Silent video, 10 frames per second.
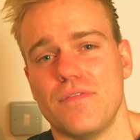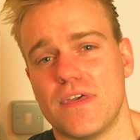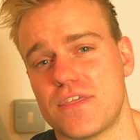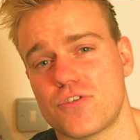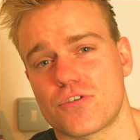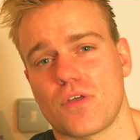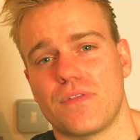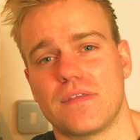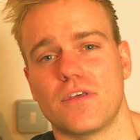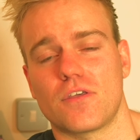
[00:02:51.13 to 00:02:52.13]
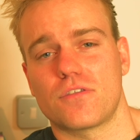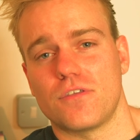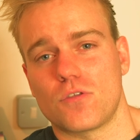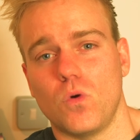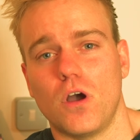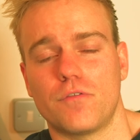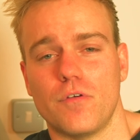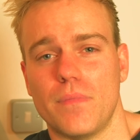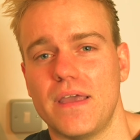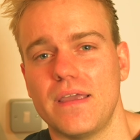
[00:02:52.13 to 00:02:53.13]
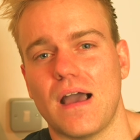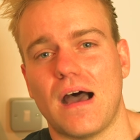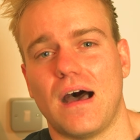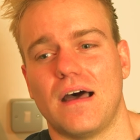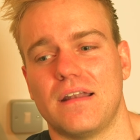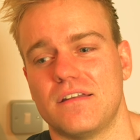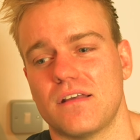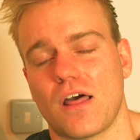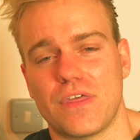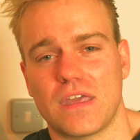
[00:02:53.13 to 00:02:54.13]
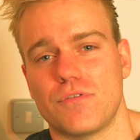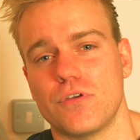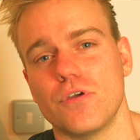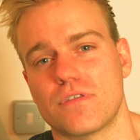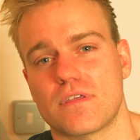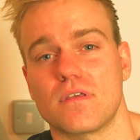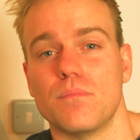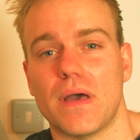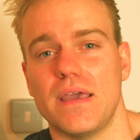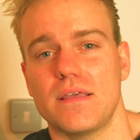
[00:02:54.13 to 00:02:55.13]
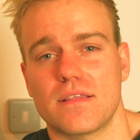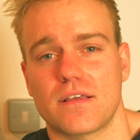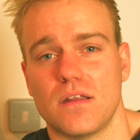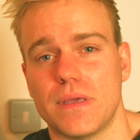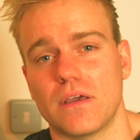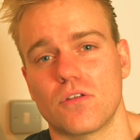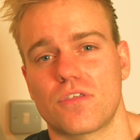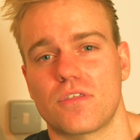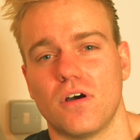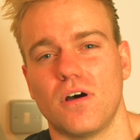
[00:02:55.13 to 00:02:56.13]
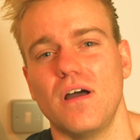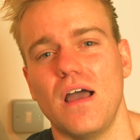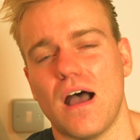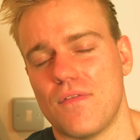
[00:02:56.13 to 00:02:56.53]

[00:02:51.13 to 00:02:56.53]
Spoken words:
This is just something that's worked for me, and I think if you use this as a base, it's going to be a good start,